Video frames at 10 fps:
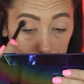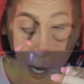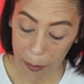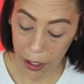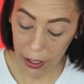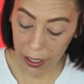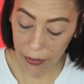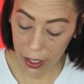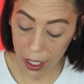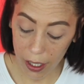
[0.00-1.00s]
I'm already
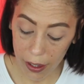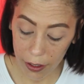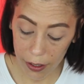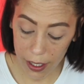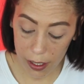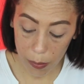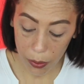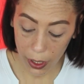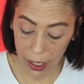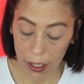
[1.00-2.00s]
feeling a little
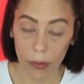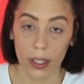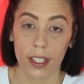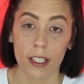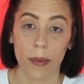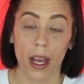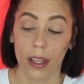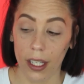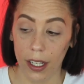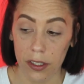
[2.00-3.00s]
disappointed with this
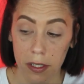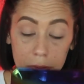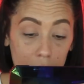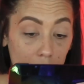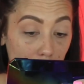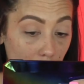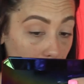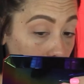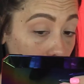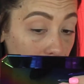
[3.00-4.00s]
palette. I just feel
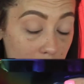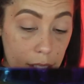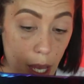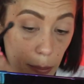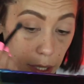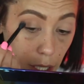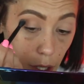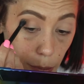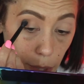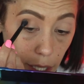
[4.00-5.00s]
like nothing's happening
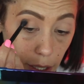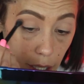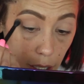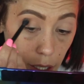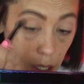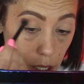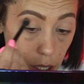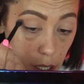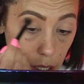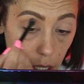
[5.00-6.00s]
on my lid.
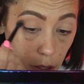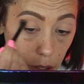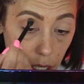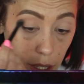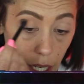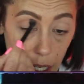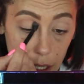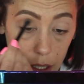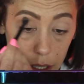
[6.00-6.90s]
I don't like that.